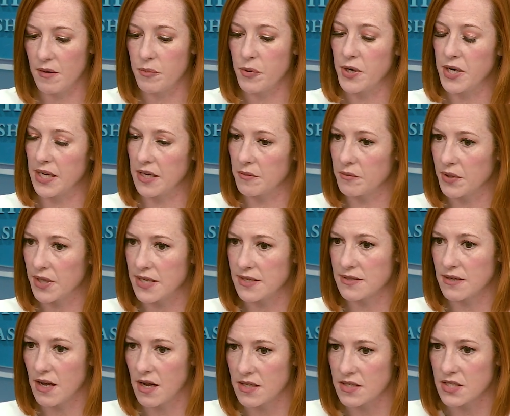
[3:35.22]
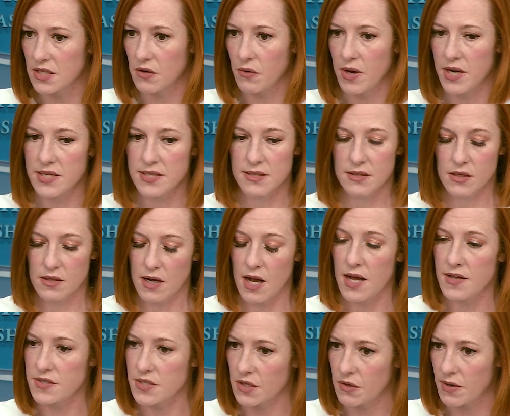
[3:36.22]
putting in place
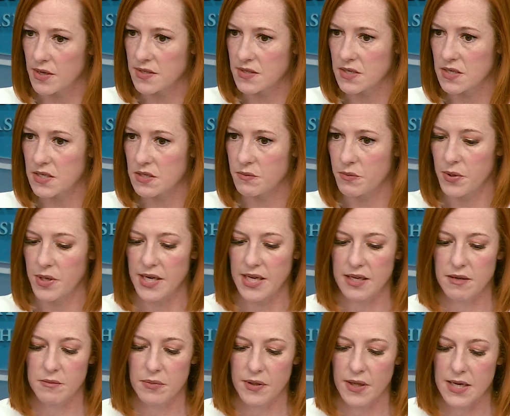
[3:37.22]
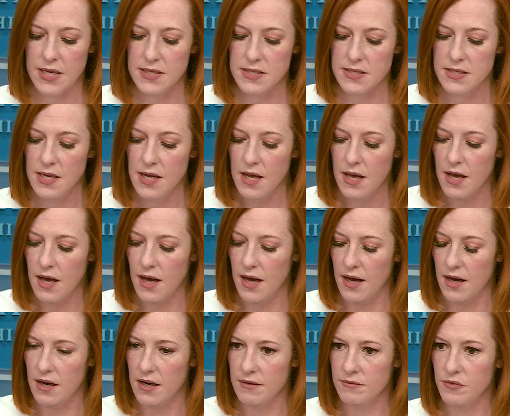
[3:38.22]
consequences, putting in place
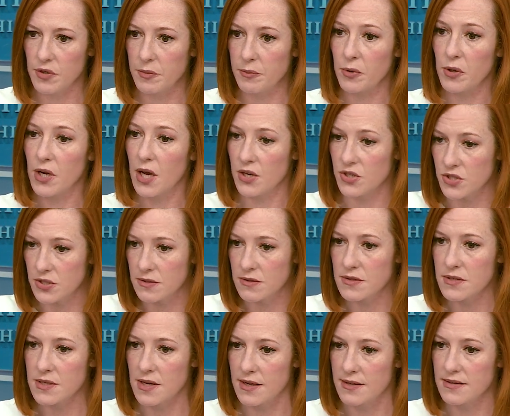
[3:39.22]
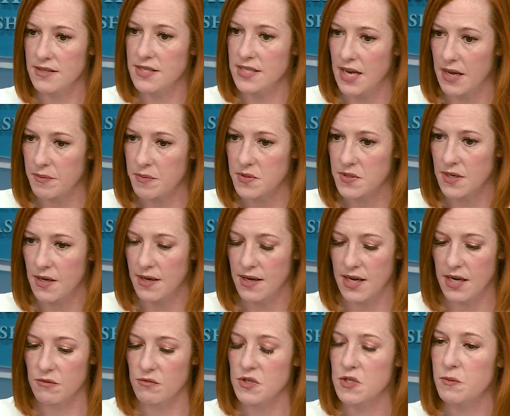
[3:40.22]
repercussions and steps
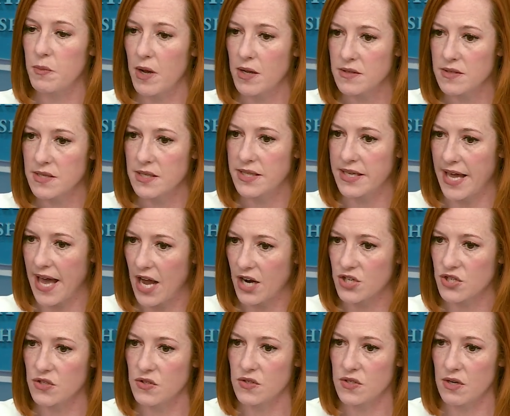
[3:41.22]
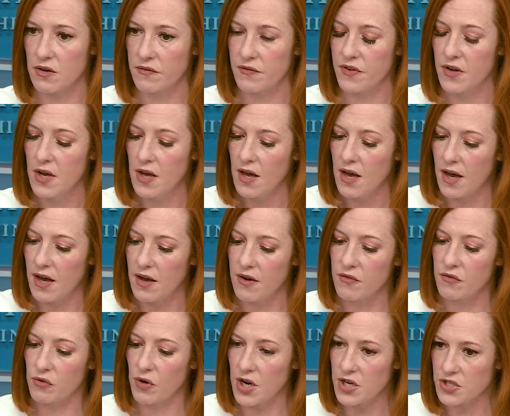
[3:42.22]
in response to the actions
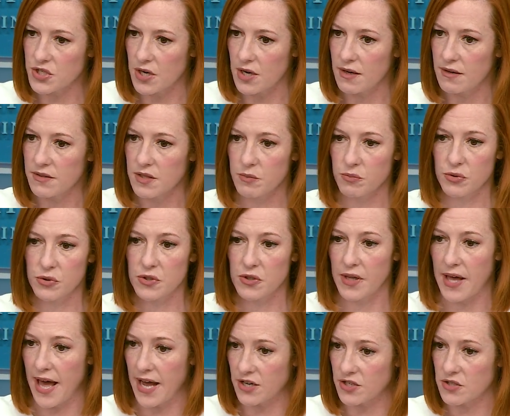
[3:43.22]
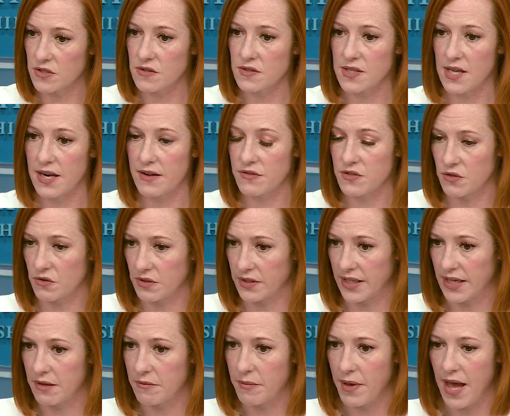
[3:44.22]
of Russia, the brutal actions that have
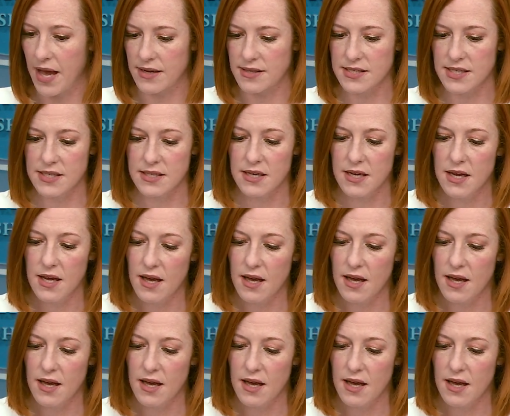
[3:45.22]
certainly impacted